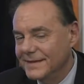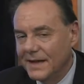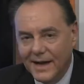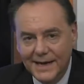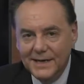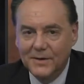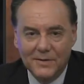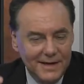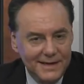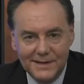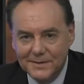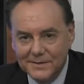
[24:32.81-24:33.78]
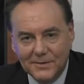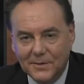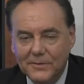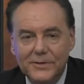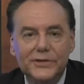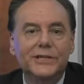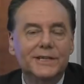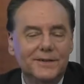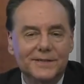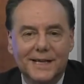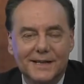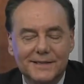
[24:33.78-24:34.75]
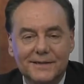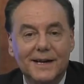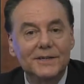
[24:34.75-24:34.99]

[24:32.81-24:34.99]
I know I hear all the cheers out there.